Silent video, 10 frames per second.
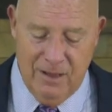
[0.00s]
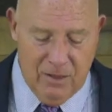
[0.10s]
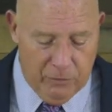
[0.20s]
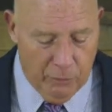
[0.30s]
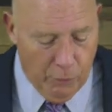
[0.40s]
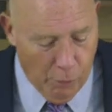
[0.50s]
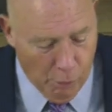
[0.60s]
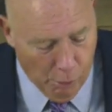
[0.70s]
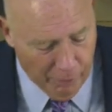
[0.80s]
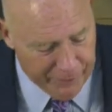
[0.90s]

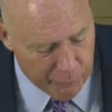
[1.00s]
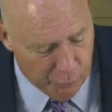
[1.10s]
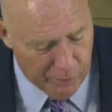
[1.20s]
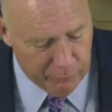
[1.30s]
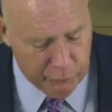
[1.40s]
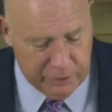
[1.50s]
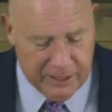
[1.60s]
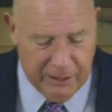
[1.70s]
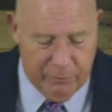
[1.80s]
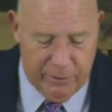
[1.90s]
Oh, that one would
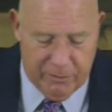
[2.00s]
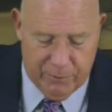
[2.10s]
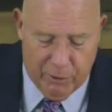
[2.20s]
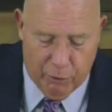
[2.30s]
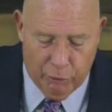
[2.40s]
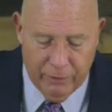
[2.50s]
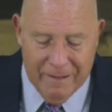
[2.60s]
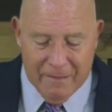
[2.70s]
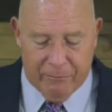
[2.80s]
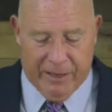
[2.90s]
hear me, and behold,
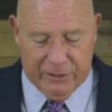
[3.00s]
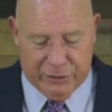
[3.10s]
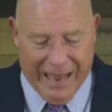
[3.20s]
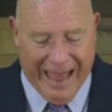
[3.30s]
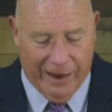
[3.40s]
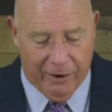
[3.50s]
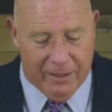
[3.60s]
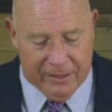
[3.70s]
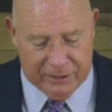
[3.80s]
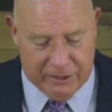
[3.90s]
my desire
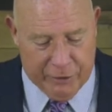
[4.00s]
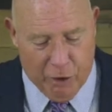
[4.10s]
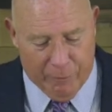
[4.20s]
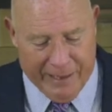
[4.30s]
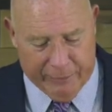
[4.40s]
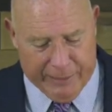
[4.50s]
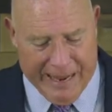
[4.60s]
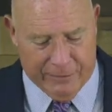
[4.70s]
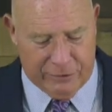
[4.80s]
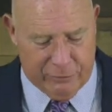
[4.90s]
is that the Almighty would
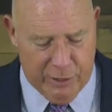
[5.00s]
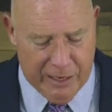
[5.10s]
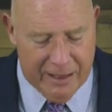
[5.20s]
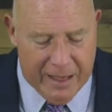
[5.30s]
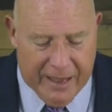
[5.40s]
answer me,